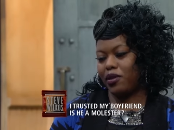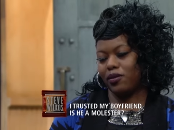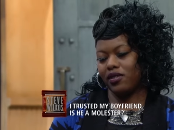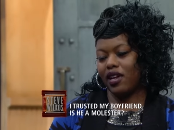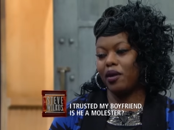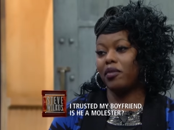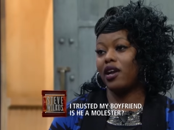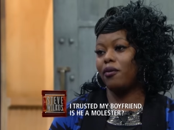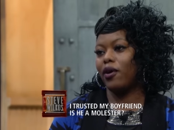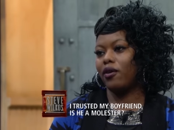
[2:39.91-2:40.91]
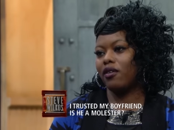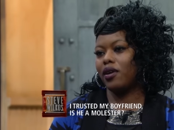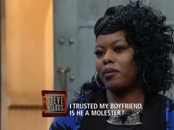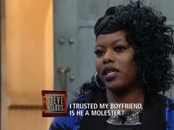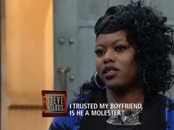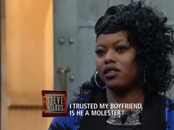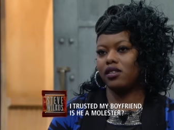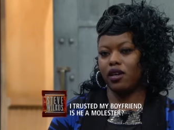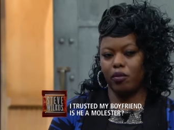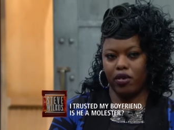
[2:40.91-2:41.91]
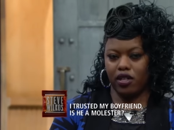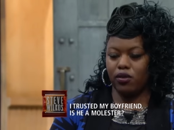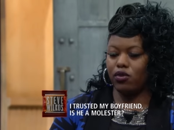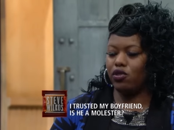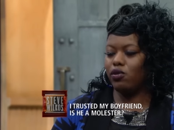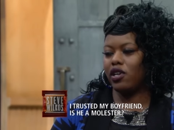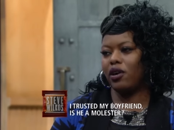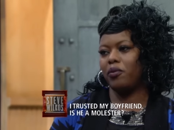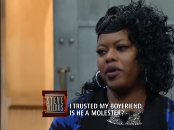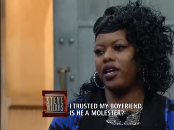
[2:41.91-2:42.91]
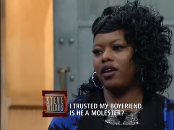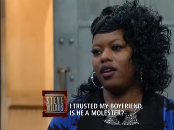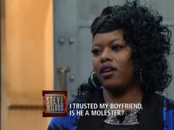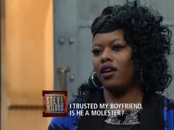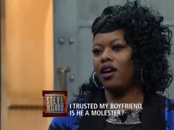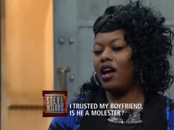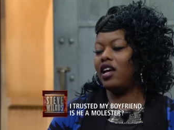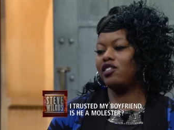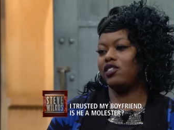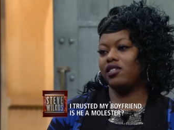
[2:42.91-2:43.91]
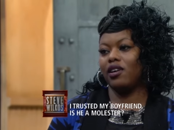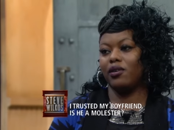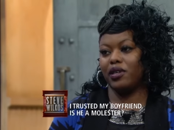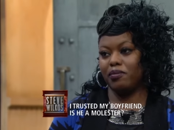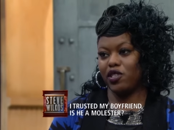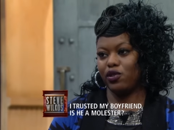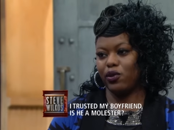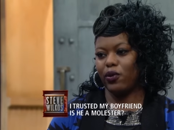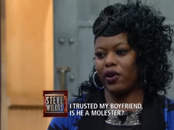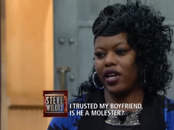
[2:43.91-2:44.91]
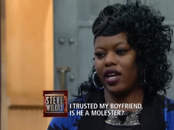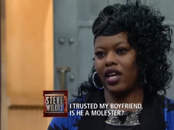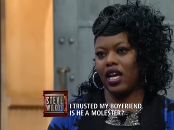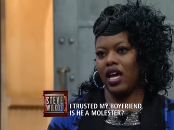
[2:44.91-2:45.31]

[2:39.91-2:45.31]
It was late, but I woke her up. I said, tell brother what you told me. And she told him the story.